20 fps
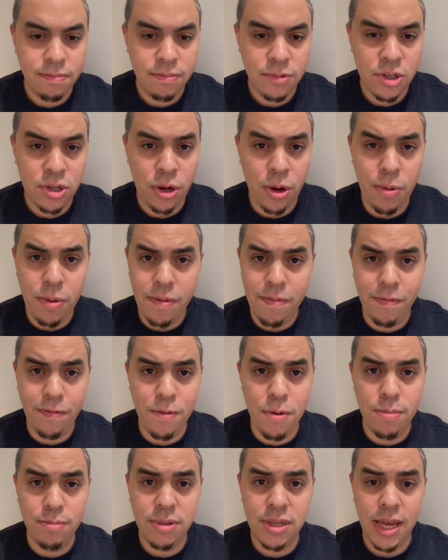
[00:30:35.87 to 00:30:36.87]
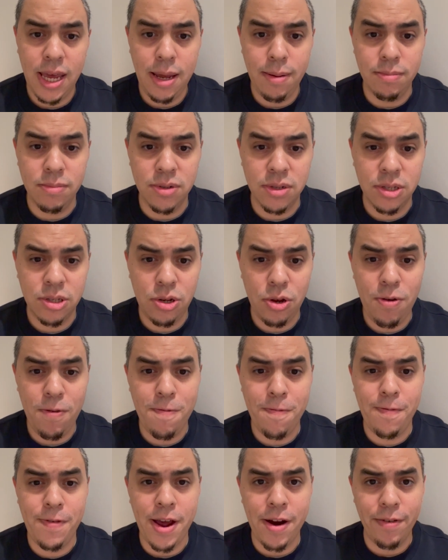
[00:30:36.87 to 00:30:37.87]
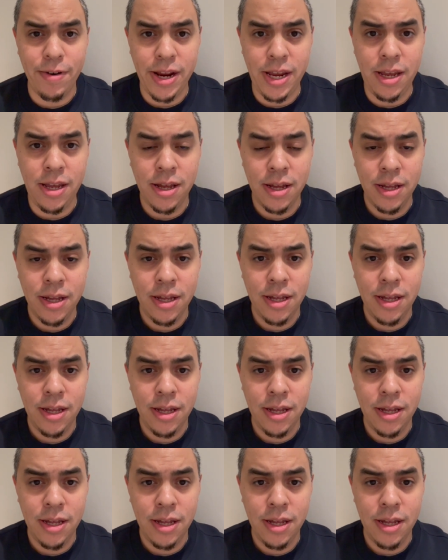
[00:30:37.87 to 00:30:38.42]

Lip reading: Two informed teams, two very